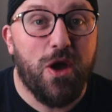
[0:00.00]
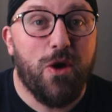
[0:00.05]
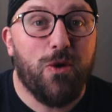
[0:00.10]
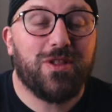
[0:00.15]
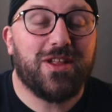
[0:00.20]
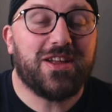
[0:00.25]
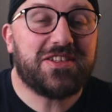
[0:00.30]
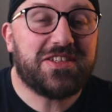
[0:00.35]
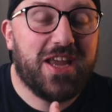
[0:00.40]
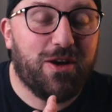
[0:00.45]

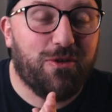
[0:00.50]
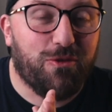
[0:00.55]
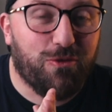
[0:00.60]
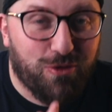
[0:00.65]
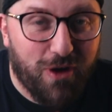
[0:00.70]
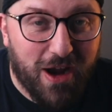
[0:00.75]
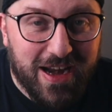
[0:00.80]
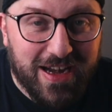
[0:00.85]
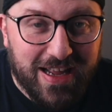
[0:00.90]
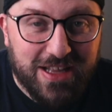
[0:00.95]
Well, let's get
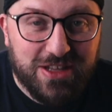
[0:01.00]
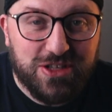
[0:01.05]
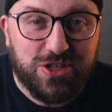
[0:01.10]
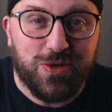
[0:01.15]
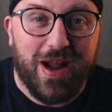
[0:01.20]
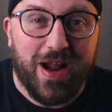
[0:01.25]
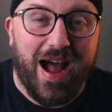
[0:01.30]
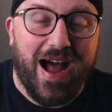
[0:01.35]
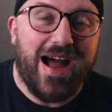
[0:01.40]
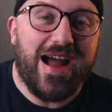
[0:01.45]
right into
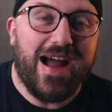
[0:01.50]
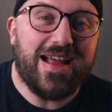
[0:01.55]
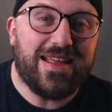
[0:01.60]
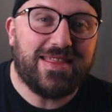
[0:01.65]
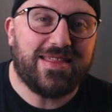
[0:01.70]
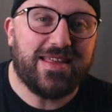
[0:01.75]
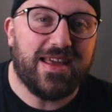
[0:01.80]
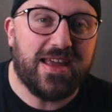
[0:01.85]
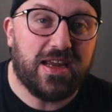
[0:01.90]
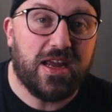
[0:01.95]
it. I
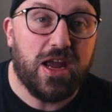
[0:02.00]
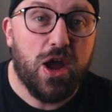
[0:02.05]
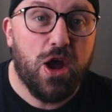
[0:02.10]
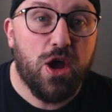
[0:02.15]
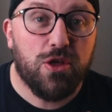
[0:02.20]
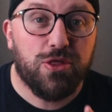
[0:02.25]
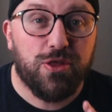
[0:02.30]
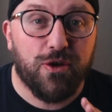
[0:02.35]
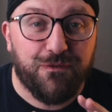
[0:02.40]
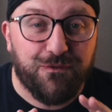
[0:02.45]
think
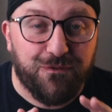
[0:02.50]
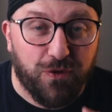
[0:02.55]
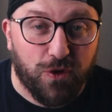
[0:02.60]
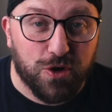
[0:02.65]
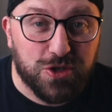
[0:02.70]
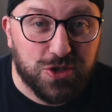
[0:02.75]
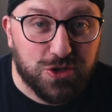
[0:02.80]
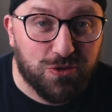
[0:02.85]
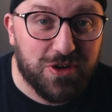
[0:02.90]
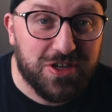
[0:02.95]
the
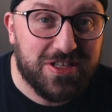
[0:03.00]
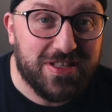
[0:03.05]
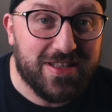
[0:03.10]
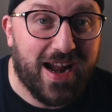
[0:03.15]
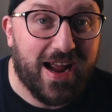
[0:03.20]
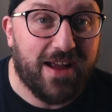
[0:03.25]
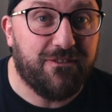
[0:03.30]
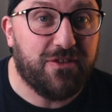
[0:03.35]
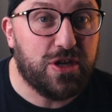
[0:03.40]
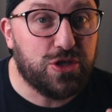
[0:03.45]
first reason that
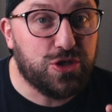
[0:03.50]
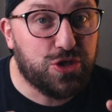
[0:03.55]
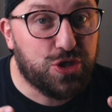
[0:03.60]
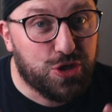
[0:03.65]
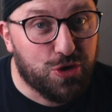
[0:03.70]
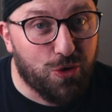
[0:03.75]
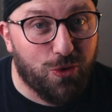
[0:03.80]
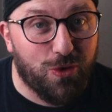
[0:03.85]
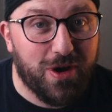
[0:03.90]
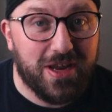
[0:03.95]
I've
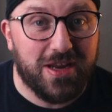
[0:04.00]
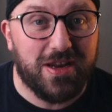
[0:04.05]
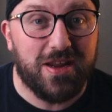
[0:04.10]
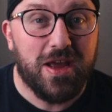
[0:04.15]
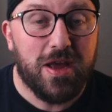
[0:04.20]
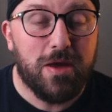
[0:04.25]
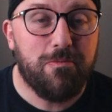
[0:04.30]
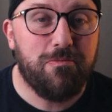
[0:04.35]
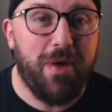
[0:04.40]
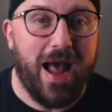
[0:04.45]
enjoyed
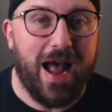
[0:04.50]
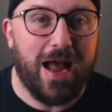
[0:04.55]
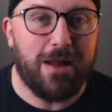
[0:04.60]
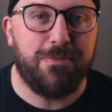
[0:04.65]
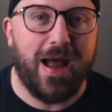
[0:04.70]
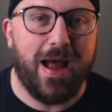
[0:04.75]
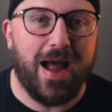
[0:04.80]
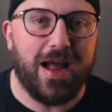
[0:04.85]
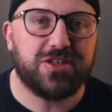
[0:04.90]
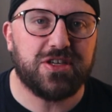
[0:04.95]
Bad
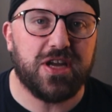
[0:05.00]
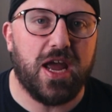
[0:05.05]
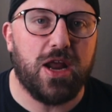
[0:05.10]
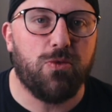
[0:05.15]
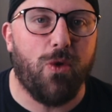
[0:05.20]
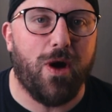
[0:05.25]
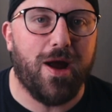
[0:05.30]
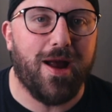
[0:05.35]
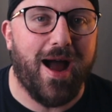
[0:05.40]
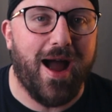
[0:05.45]
Batch and
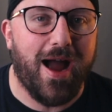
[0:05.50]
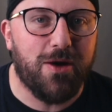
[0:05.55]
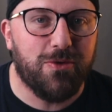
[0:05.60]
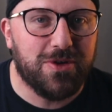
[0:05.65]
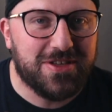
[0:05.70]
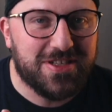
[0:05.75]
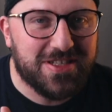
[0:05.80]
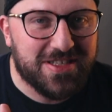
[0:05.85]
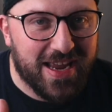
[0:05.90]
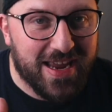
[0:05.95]
why I
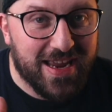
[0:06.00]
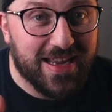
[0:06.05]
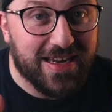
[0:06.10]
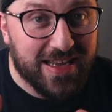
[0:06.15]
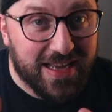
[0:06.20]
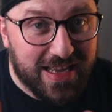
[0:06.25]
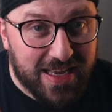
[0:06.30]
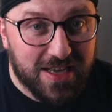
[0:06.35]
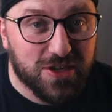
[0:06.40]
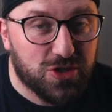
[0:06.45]
would say it
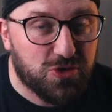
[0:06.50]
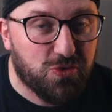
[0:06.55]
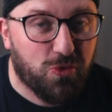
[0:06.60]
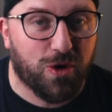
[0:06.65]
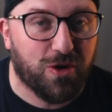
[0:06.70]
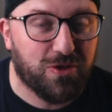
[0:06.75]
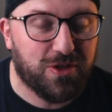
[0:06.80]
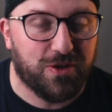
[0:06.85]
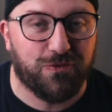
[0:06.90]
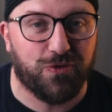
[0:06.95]
is
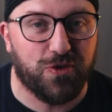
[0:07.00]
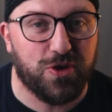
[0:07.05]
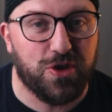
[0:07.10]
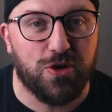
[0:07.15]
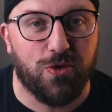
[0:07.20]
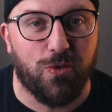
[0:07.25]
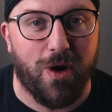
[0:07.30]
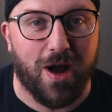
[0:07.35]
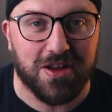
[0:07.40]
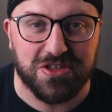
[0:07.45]
worth it for you
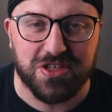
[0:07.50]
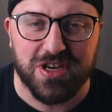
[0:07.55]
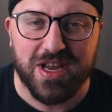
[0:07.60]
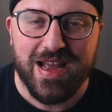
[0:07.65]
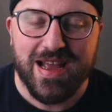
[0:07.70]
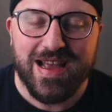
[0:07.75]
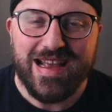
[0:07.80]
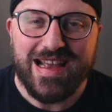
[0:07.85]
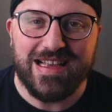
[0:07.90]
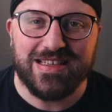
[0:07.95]
to watch
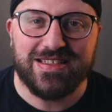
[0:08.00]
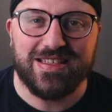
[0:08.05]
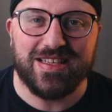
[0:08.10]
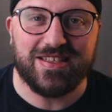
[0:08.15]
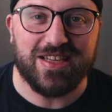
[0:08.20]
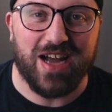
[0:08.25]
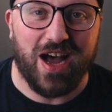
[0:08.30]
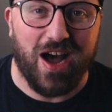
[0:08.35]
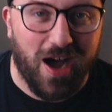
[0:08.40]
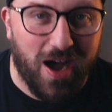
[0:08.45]
is
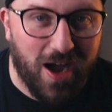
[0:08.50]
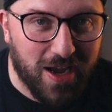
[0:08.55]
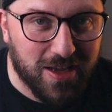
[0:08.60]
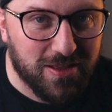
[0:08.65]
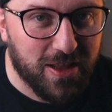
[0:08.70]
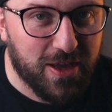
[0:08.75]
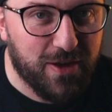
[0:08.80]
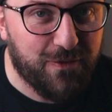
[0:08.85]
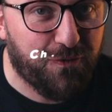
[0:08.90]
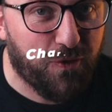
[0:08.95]
it's
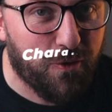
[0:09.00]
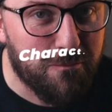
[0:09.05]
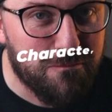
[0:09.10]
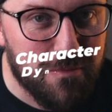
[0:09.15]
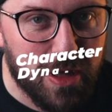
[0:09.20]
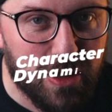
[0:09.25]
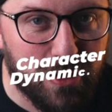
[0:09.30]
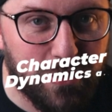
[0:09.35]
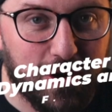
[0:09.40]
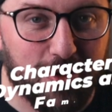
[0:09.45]
oddly
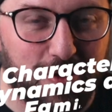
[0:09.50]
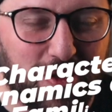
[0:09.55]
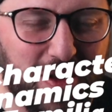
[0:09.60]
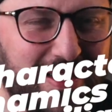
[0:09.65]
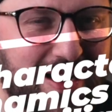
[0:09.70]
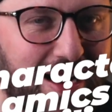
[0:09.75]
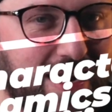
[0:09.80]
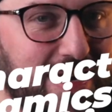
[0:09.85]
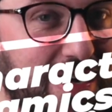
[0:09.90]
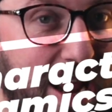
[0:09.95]
familiar. The
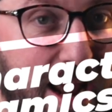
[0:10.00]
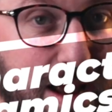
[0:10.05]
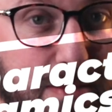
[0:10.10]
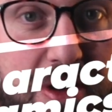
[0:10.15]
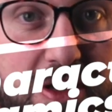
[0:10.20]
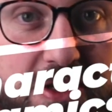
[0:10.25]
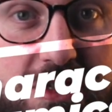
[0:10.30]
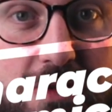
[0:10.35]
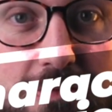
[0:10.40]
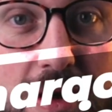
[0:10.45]

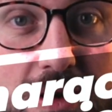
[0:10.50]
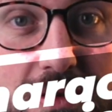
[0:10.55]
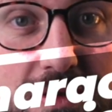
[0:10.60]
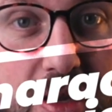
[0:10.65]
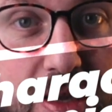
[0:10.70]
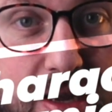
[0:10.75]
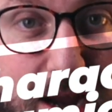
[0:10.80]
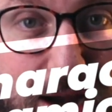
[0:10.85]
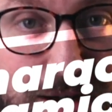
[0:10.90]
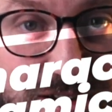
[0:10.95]
dynamics among the
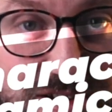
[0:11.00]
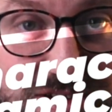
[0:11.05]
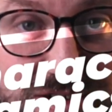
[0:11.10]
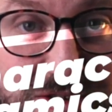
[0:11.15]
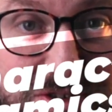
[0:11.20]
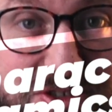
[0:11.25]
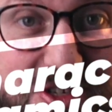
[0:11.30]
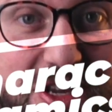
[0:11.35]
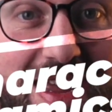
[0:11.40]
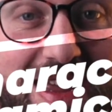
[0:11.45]

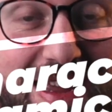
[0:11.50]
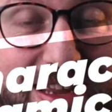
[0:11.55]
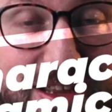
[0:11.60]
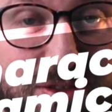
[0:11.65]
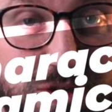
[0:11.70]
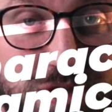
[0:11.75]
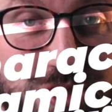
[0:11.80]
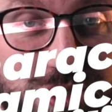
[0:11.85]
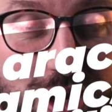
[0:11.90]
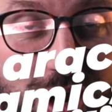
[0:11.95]
characters in
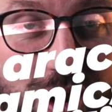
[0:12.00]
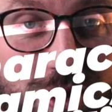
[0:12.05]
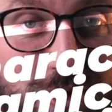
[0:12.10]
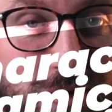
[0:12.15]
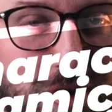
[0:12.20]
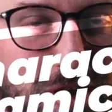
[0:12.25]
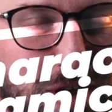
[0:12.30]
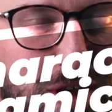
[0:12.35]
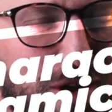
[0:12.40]
the show